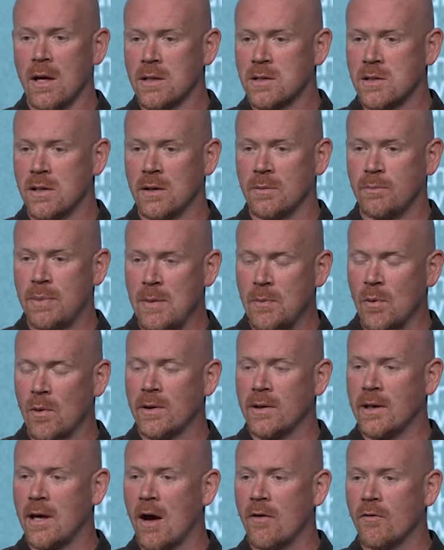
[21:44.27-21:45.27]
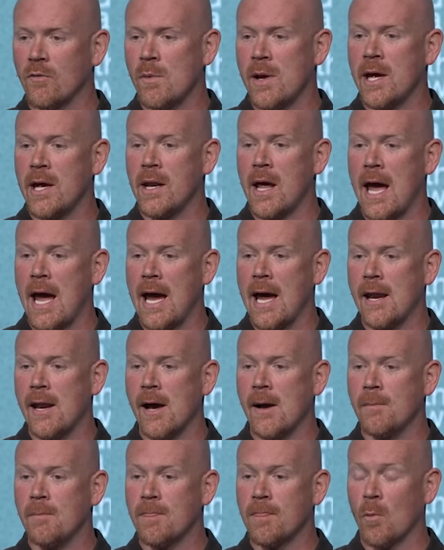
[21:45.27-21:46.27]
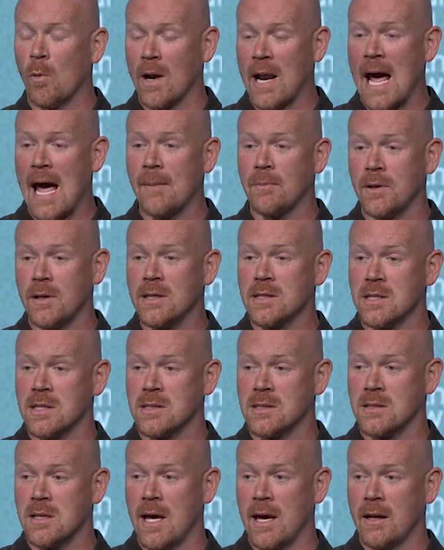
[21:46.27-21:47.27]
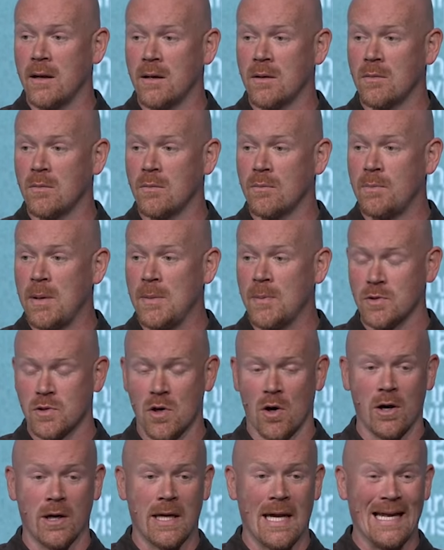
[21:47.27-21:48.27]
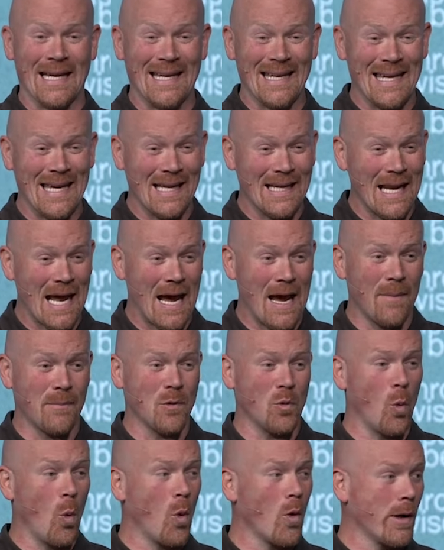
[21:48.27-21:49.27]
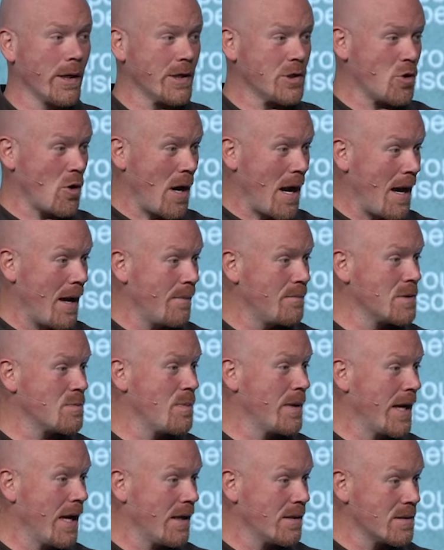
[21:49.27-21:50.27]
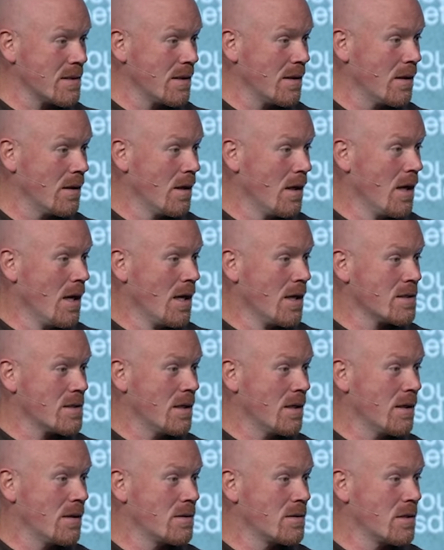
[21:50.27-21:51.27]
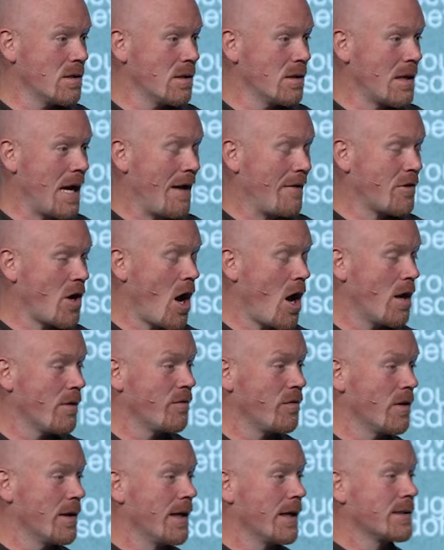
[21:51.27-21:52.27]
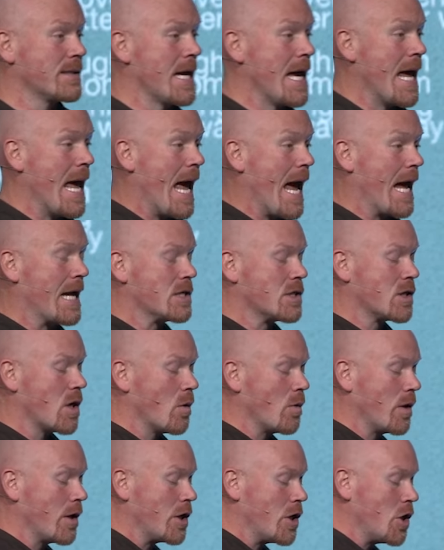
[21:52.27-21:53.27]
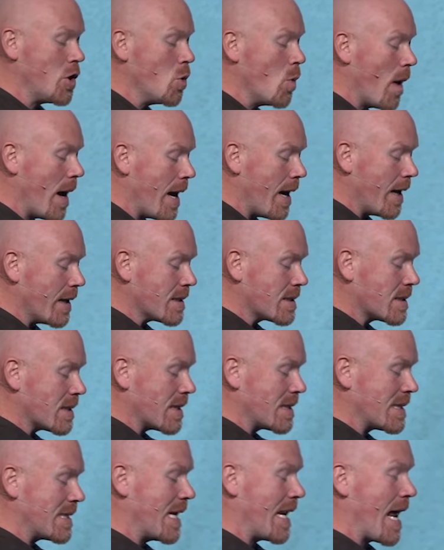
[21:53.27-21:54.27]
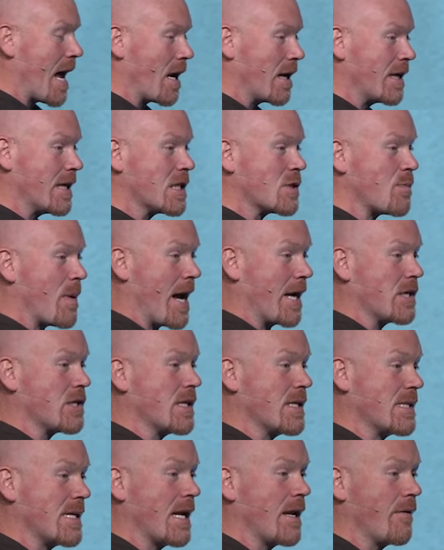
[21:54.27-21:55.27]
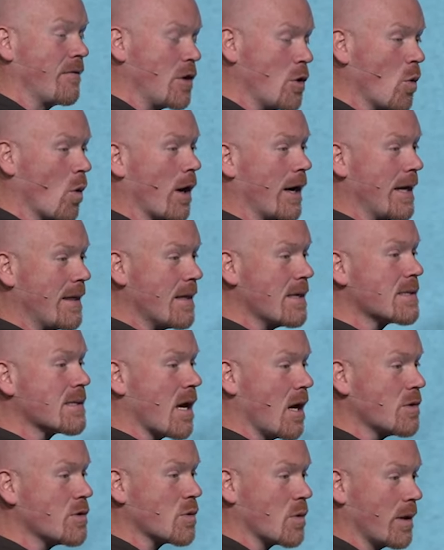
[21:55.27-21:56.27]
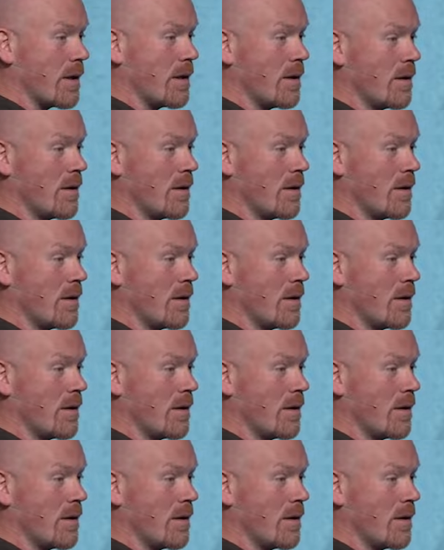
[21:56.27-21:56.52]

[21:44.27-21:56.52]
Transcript: to people in the government. And um, what happened is, is that people started getting kidnapped, warring tribes began to to, to have conflict. And so the U.S. sent out a dispatch that said, if you are in this country,